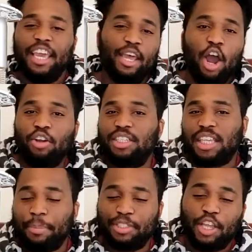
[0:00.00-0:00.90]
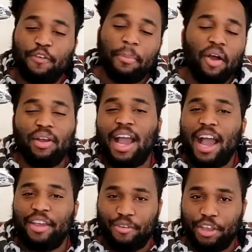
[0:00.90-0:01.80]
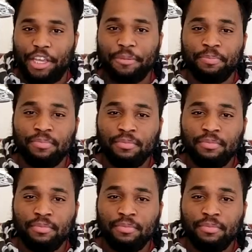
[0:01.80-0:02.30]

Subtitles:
and all this type of stuff about Kyrie,